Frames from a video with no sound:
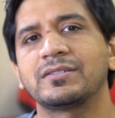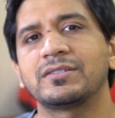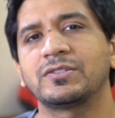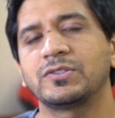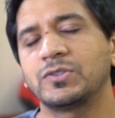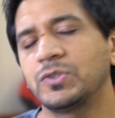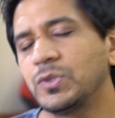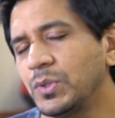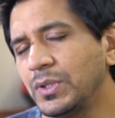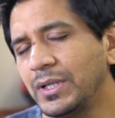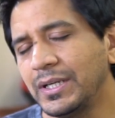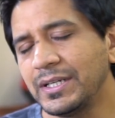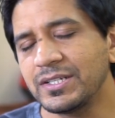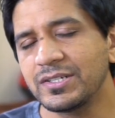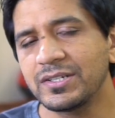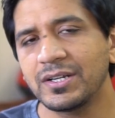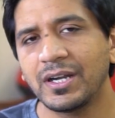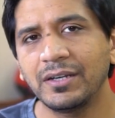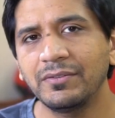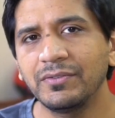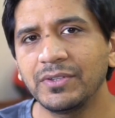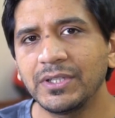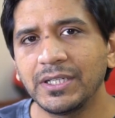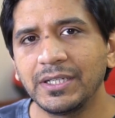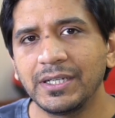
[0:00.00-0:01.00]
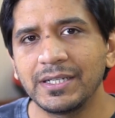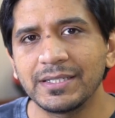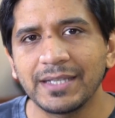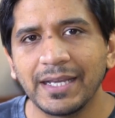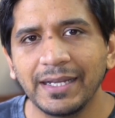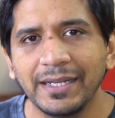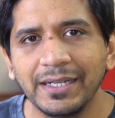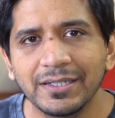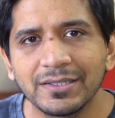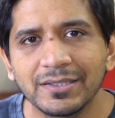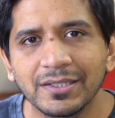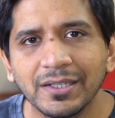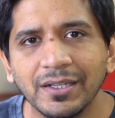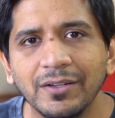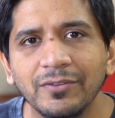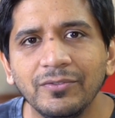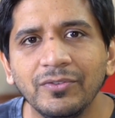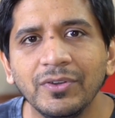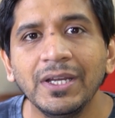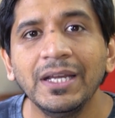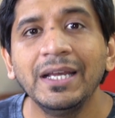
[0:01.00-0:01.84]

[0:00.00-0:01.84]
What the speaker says: So let's start with the design itself.